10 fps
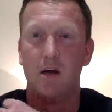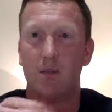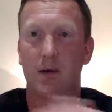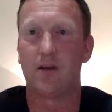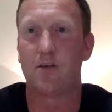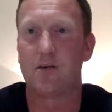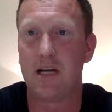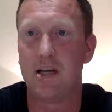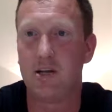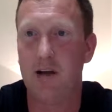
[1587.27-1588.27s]
Because I'm
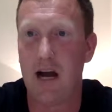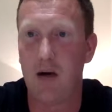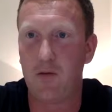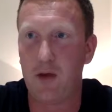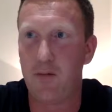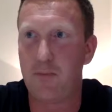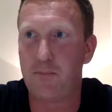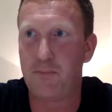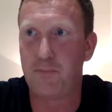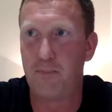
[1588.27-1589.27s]
telling you now that
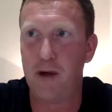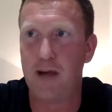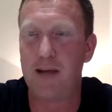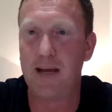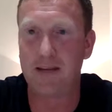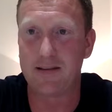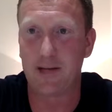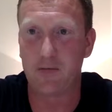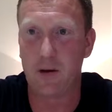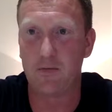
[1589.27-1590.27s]
in the next
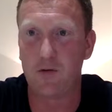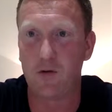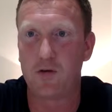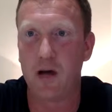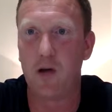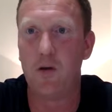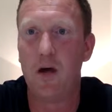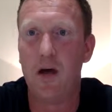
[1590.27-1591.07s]
6 months or so,